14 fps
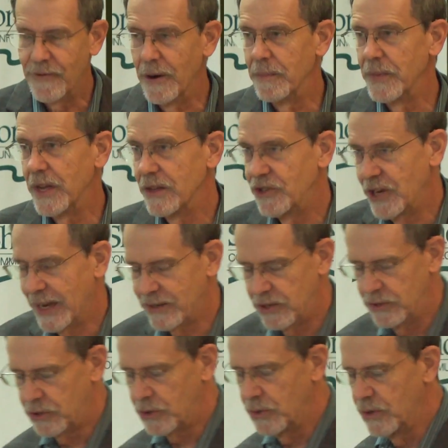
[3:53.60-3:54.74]
from the
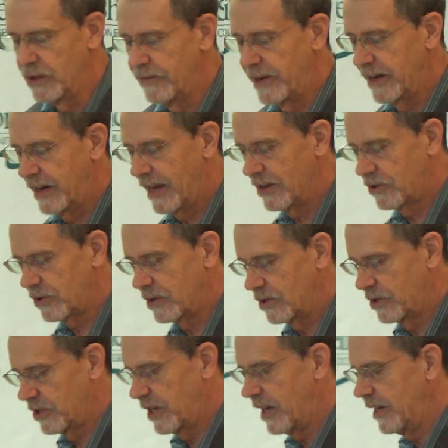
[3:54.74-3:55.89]
Jackson School of International
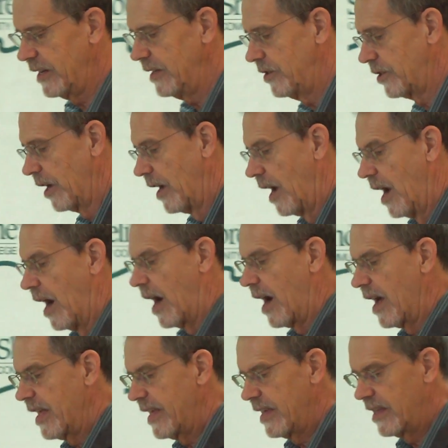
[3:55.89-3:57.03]
Studies. Uh,
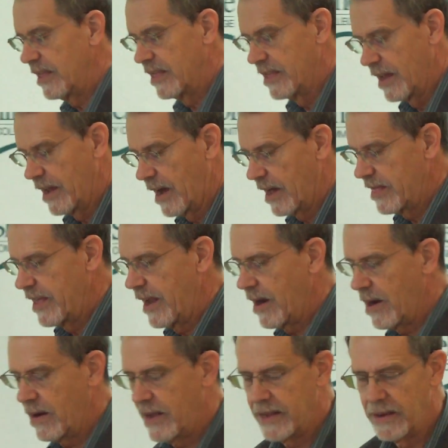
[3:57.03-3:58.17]
he, uh,
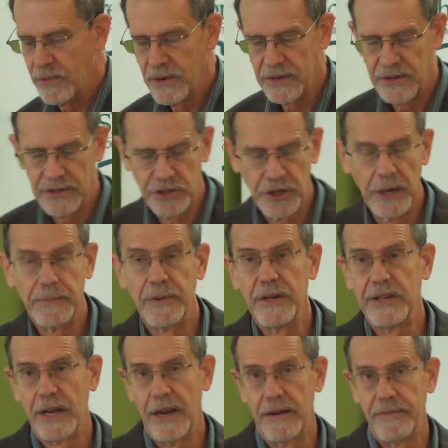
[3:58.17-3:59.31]
there he was
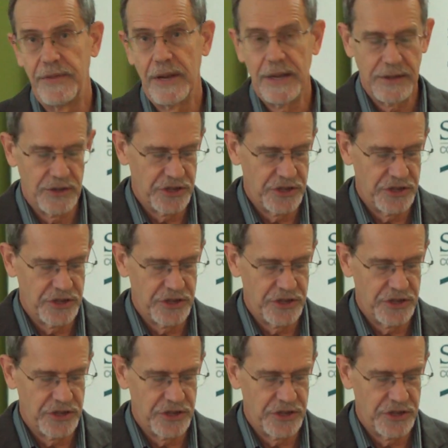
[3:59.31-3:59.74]
recipient of the